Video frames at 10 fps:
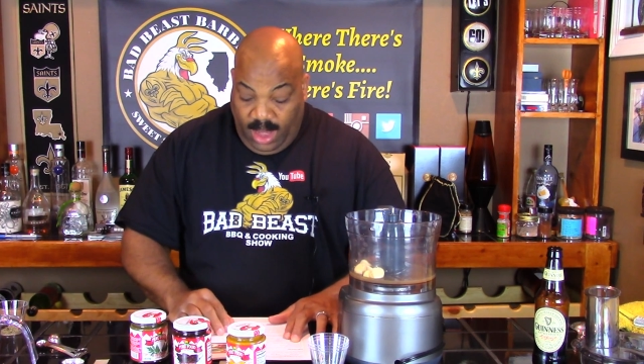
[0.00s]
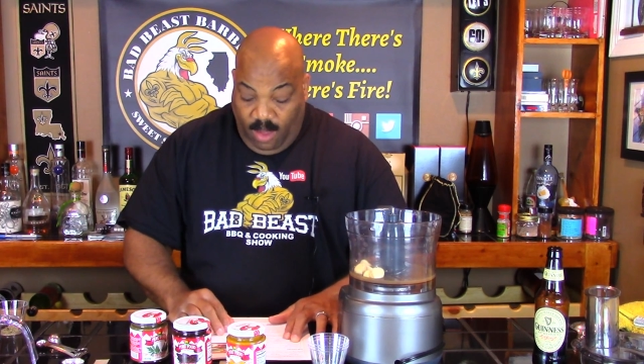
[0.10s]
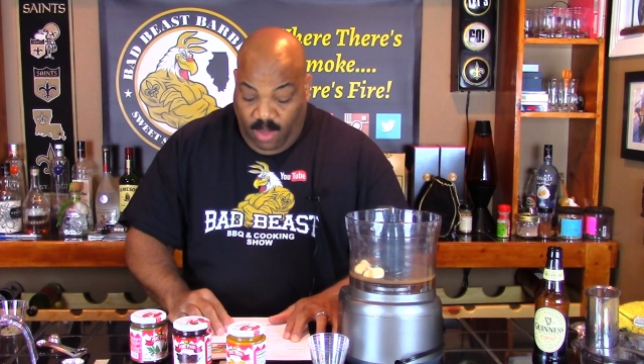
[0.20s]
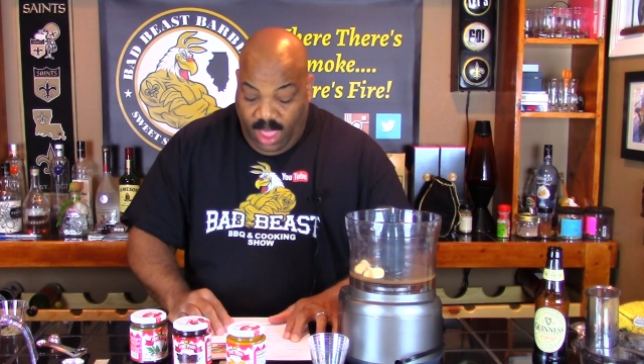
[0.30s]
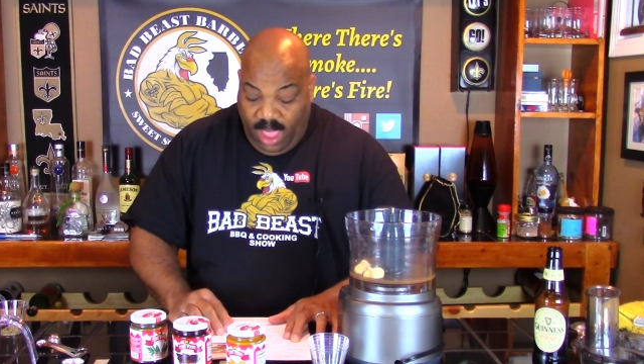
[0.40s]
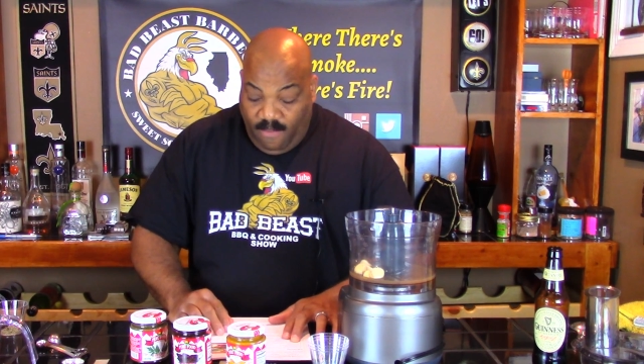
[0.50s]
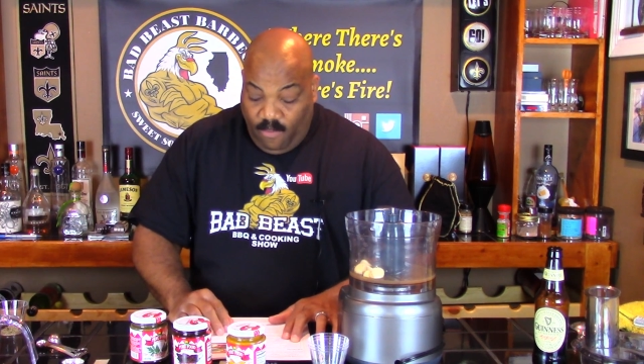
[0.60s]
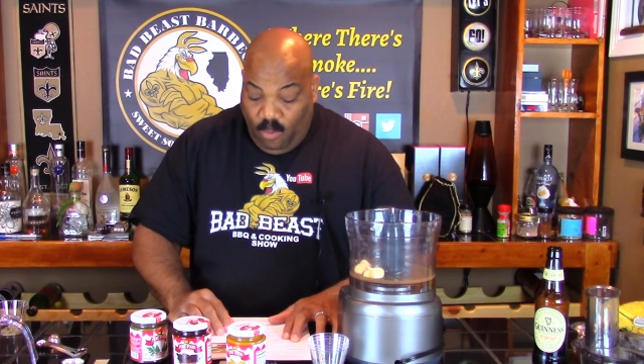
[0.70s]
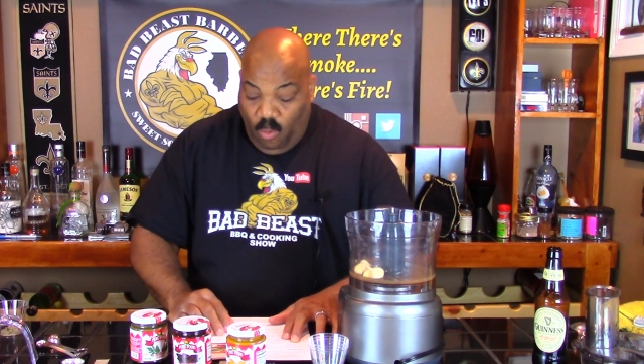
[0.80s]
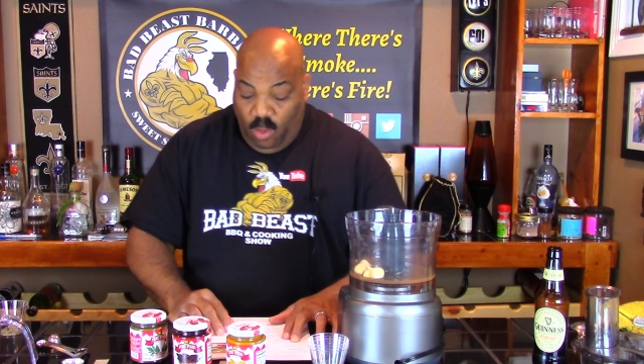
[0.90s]
And then we
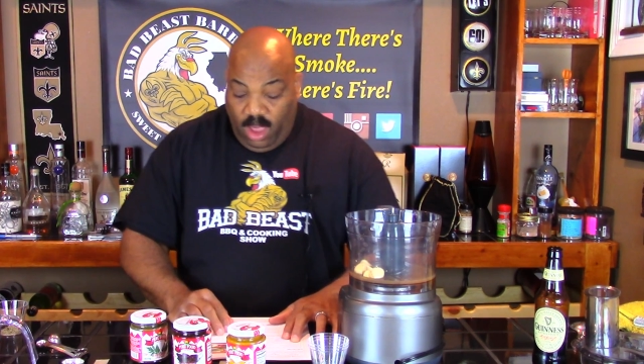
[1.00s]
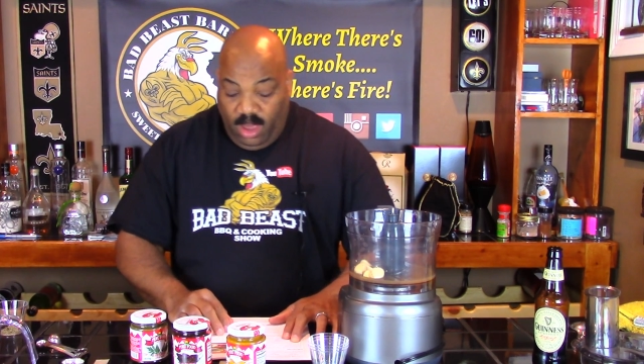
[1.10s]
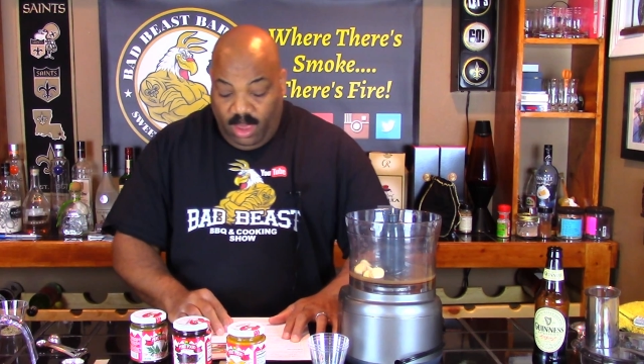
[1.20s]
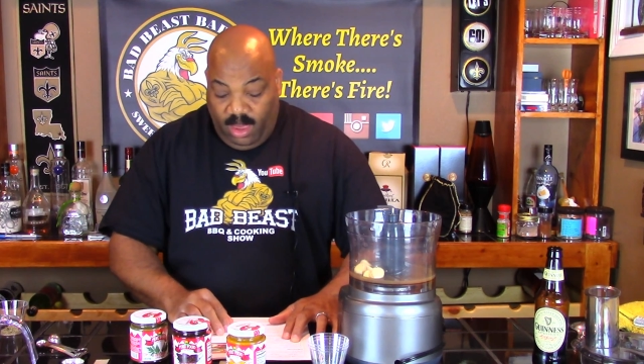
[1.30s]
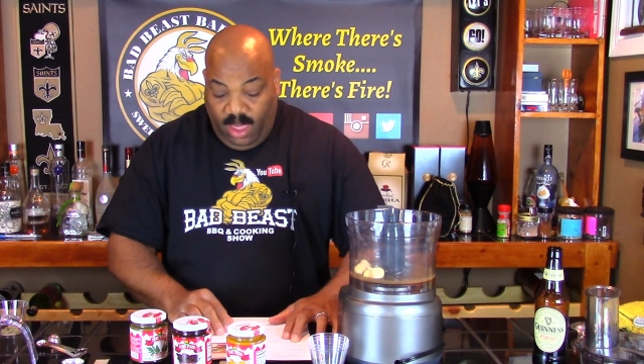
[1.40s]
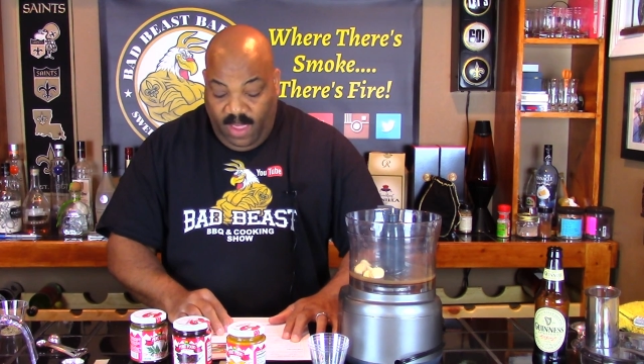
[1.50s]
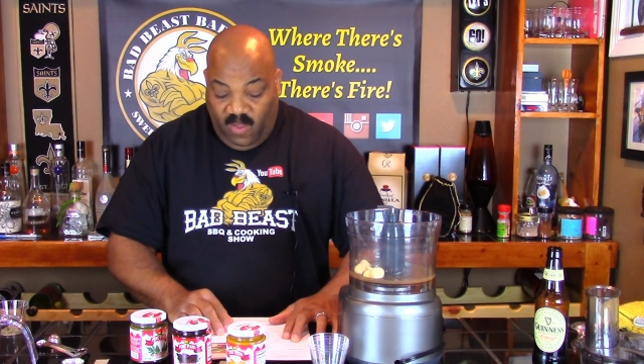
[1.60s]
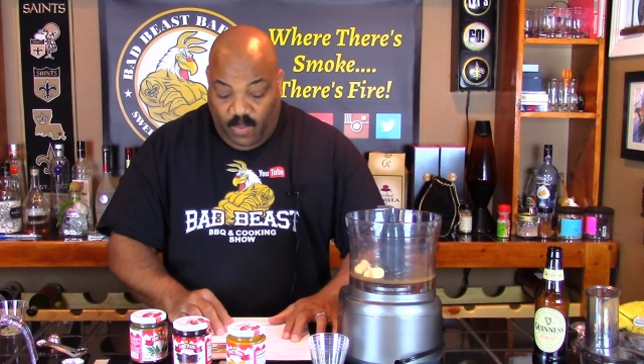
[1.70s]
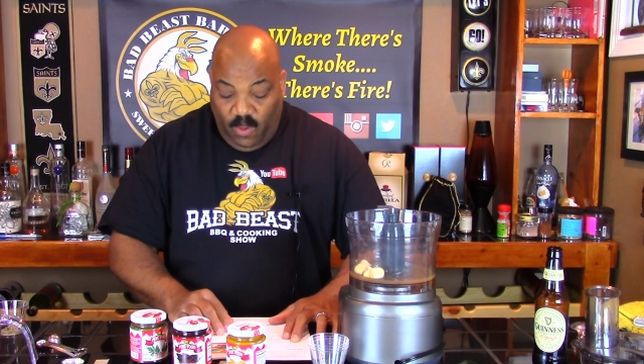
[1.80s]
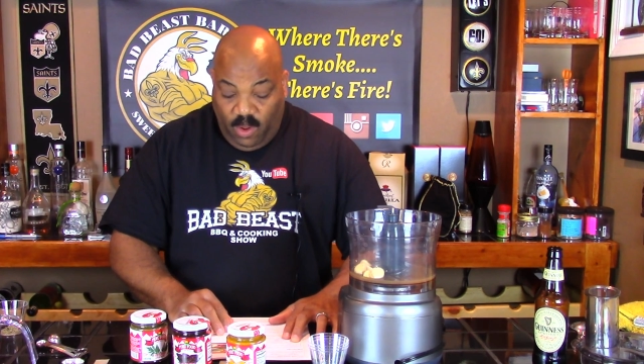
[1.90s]
have one
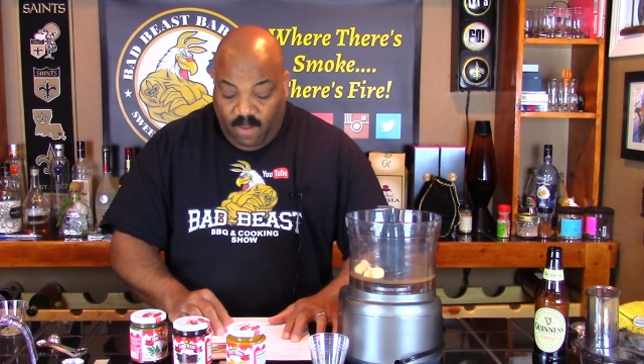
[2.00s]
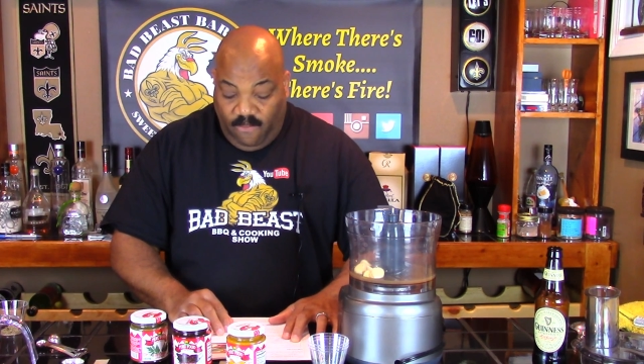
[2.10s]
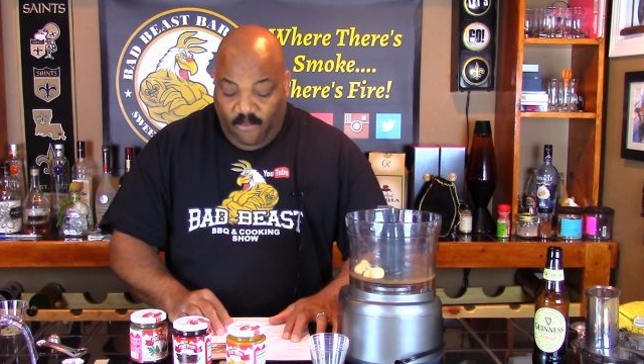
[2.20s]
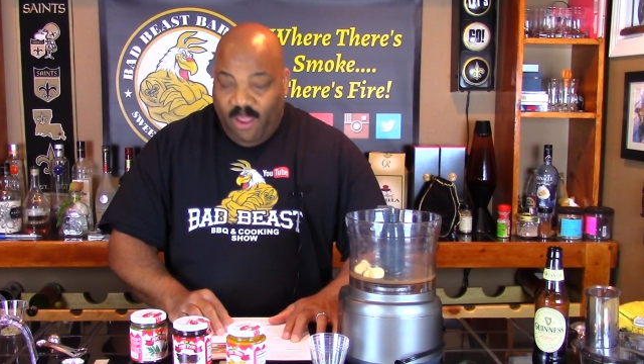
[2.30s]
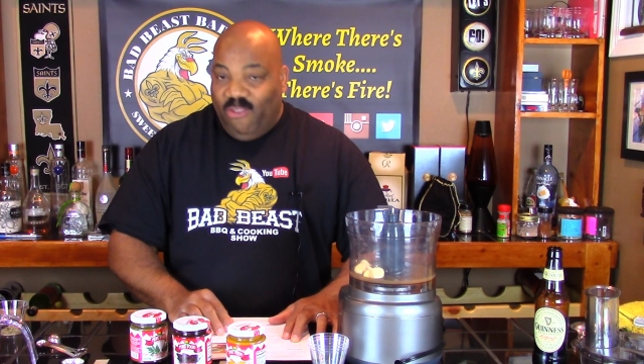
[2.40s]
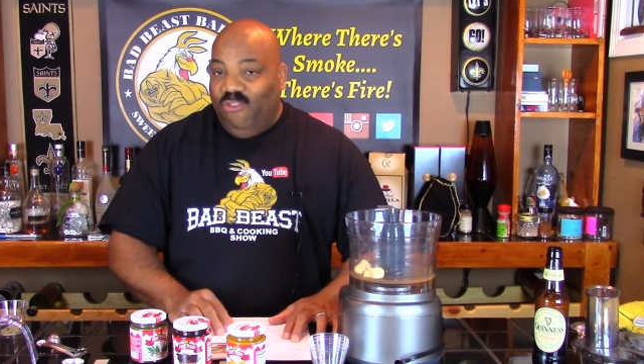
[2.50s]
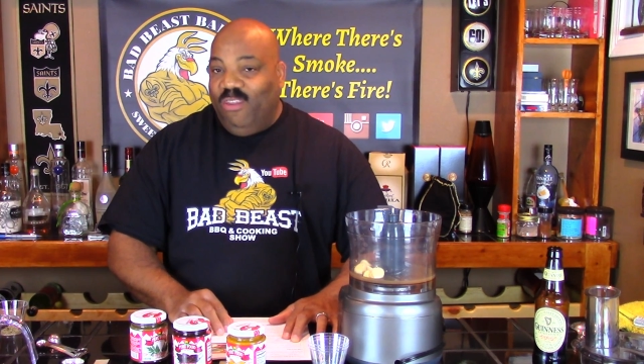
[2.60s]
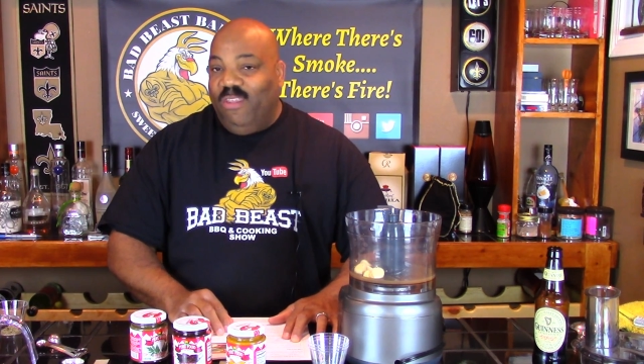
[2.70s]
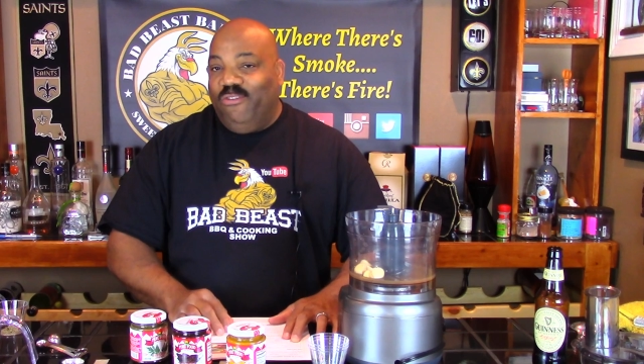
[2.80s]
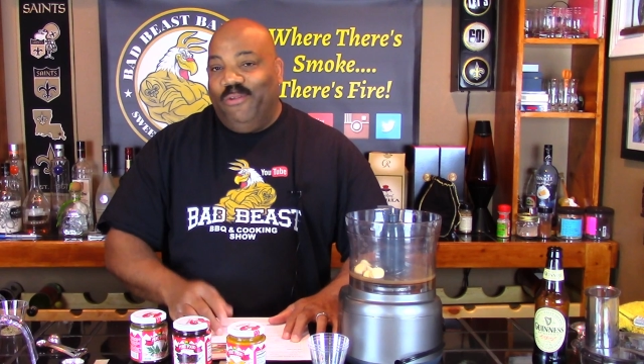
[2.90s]
teaspoon of fresh
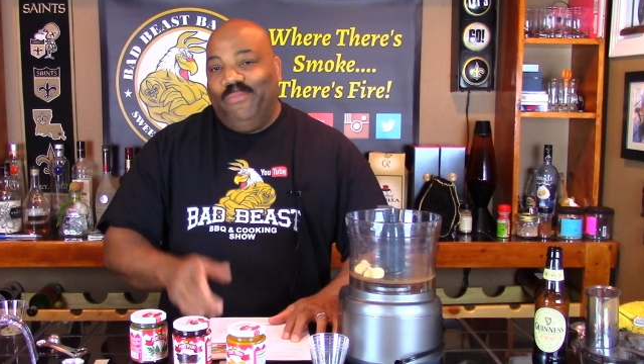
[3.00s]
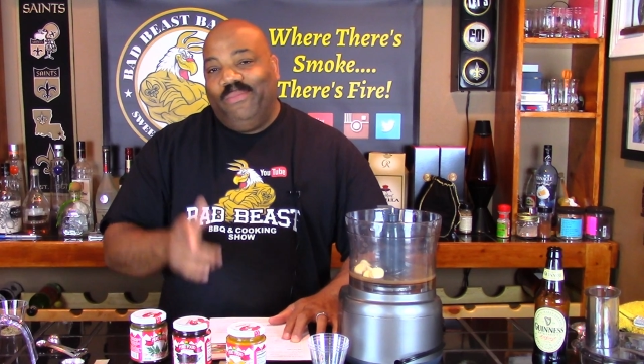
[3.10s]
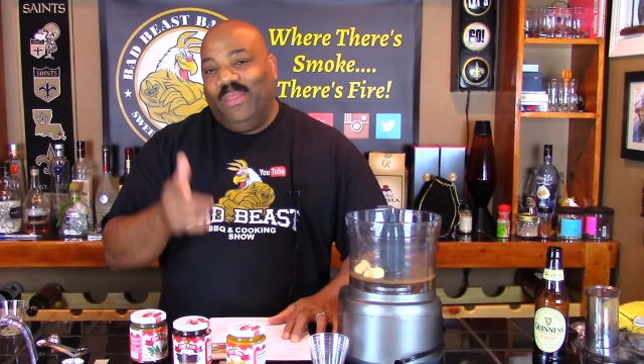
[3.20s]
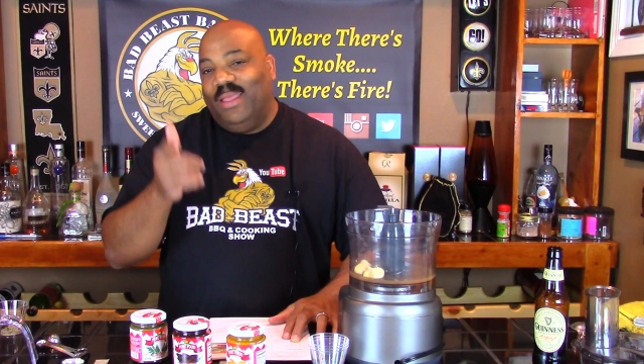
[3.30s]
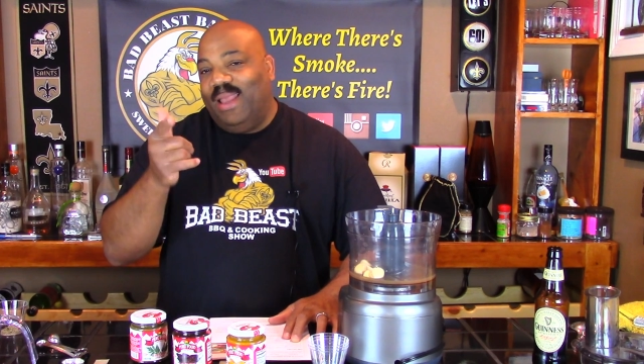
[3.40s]
ginger.